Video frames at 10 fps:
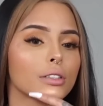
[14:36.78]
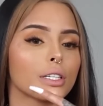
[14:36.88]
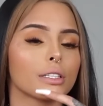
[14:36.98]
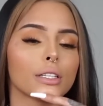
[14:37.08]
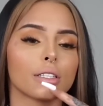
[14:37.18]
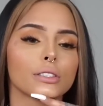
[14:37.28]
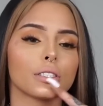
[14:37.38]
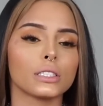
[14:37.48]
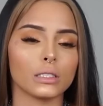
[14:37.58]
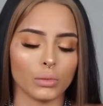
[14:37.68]
And the good thing is you
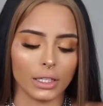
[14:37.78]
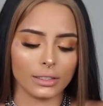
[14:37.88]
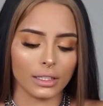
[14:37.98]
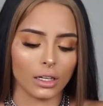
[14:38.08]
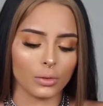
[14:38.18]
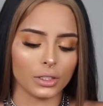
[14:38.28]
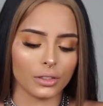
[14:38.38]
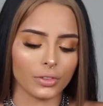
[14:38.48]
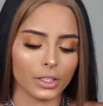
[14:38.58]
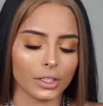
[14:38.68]
could just blend it out with
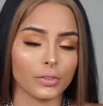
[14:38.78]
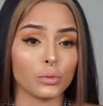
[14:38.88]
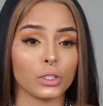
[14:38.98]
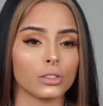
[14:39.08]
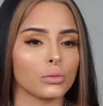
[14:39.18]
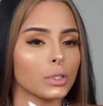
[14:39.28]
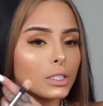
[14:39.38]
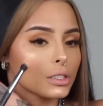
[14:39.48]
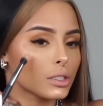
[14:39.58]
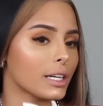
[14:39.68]
your finger if you put too
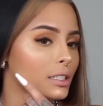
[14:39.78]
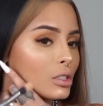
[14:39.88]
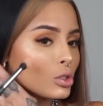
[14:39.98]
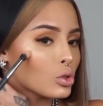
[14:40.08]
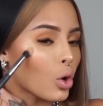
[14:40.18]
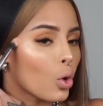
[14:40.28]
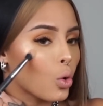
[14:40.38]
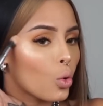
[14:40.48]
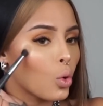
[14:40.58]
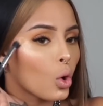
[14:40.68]
much. Like, it's
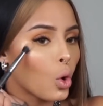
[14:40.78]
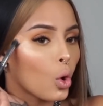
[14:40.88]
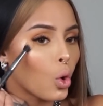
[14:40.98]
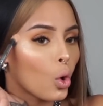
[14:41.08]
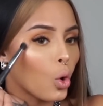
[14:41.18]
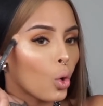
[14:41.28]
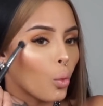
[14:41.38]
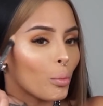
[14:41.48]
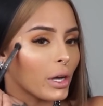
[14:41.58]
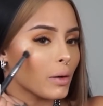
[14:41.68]
so
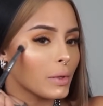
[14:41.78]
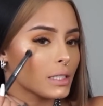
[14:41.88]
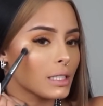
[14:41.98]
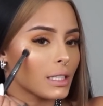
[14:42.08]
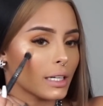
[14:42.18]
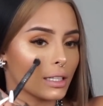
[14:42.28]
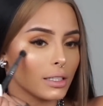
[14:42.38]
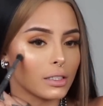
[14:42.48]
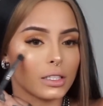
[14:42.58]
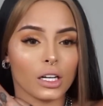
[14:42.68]
pigmented that it
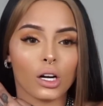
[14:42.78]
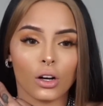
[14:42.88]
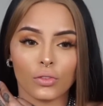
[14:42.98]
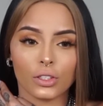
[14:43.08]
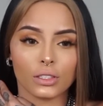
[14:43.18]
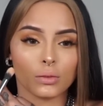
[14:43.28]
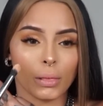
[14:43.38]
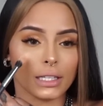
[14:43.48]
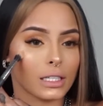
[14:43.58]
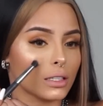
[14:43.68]
literally covers
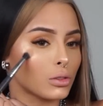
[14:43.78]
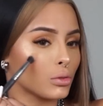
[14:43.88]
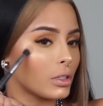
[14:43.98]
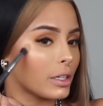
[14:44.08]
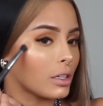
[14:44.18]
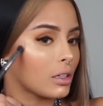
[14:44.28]
my tattoo. Like,